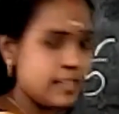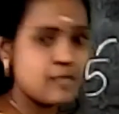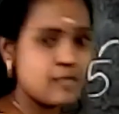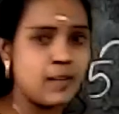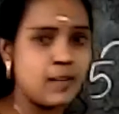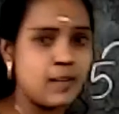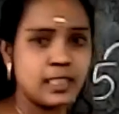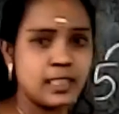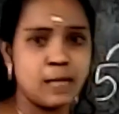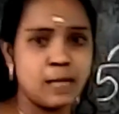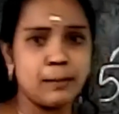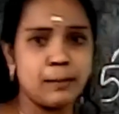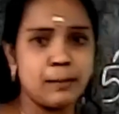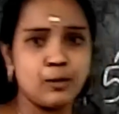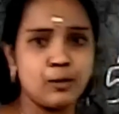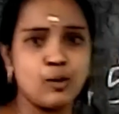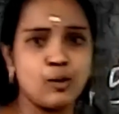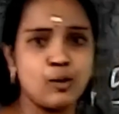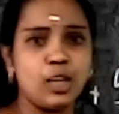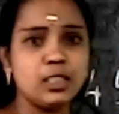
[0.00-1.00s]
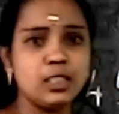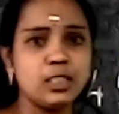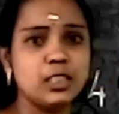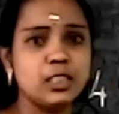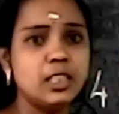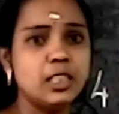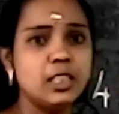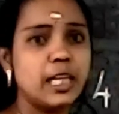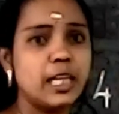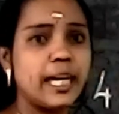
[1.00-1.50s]
What number you got?
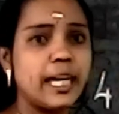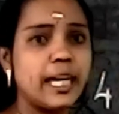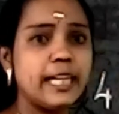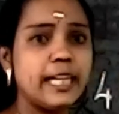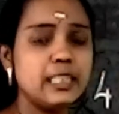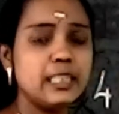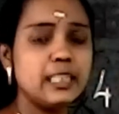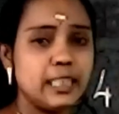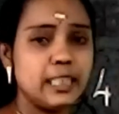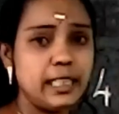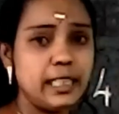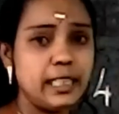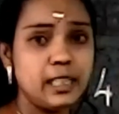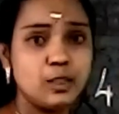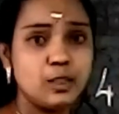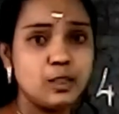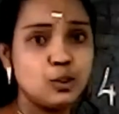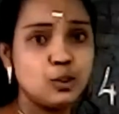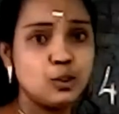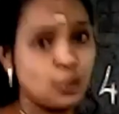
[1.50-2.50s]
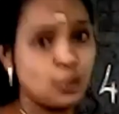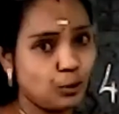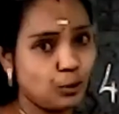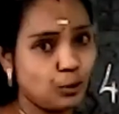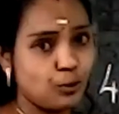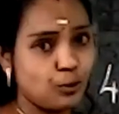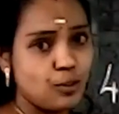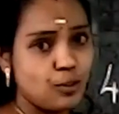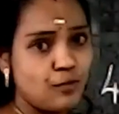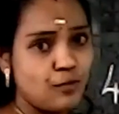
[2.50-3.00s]
82.
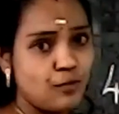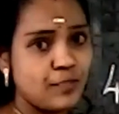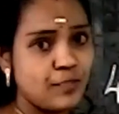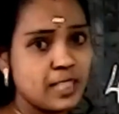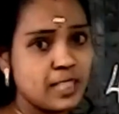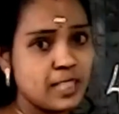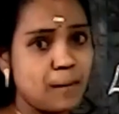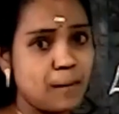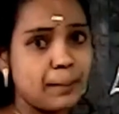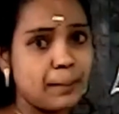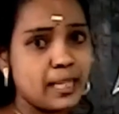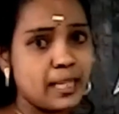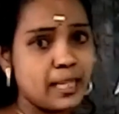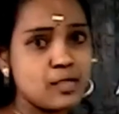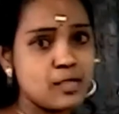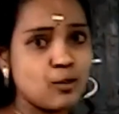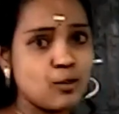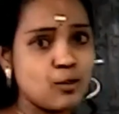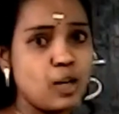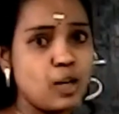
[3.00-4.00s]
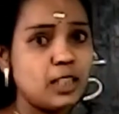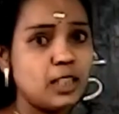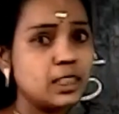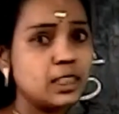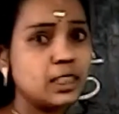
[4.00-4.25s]
Which number is you got?